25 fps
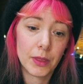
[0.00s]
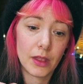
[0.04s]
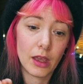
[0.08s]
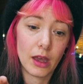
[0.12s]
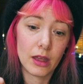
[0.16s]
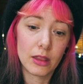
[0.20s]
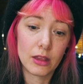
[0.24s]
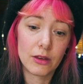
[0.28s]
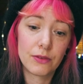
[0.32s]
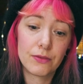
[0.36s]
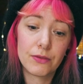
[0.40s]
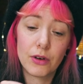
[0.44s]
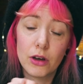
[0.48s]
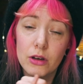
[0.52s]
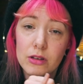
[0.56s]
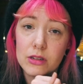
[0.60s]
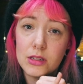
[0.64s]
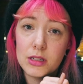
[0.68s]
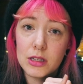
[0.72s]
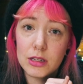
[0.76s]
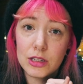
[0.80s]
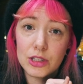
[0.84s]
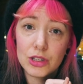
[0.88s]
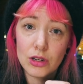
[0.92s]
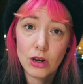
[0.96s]
and the first
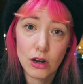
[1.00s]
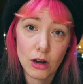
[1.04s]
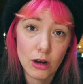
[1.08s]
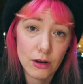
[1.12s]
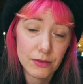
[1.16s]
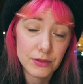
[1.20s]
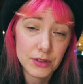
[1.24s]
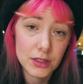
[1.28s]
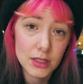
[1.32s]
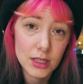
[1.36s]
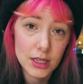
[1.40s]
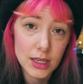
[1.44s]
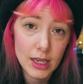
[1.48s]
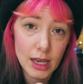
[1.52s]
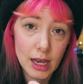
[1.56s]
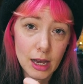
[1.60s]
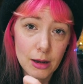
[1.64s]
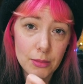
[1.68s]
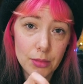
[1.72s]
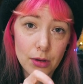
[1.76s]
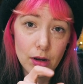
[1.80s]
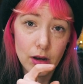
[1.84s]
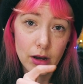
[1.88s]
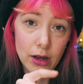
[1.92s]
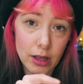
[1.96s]
stitch after the
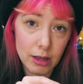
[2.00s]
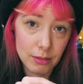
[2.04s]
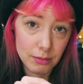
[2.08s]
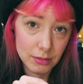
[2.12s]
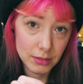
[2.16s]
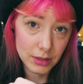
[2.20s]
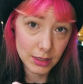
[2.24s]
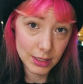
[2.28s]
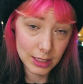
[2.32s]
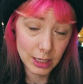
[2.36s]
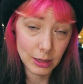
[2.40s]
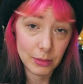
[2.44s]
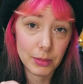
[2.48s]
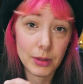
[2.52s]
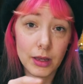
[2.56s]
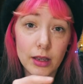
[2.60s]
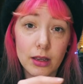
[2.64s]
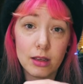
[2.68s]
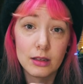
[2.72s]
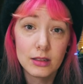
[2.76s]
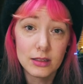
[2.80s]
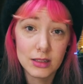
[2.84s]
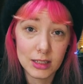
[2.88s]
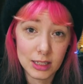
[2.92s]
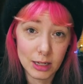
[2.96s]
gap, I am
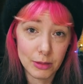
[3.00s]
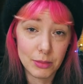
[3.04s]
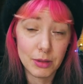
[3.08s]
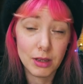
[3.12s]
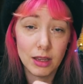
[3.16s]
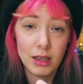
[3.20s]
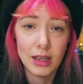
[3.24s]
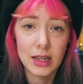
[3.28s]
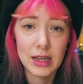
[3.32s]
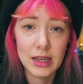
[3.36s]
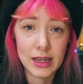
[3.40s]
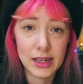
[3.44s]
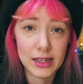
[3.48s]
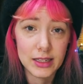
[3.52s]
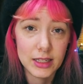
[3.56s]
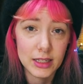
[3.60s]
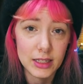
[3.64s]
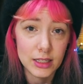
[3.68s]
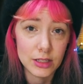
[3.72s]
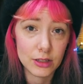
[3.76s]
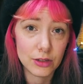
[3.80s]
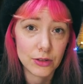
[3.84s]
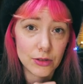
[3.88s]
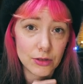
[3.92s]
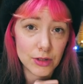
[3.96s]
slipping and knitting
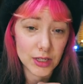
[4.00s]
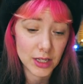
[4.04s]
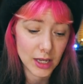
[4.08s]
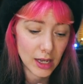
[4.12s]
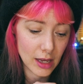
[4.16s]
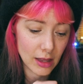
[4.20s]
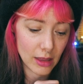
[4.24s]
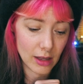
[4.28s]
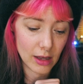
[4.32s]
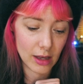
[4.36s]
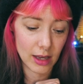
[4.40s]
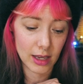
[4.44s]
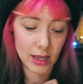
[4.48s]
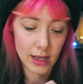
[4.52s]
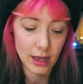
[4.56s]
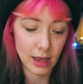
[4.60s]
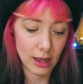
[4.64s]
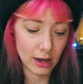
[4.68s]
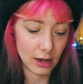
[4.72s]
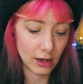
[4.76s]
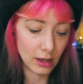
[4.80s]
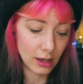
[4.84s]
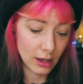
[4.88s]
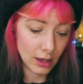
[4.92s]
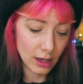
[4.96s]
2 together
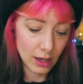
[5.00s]
again.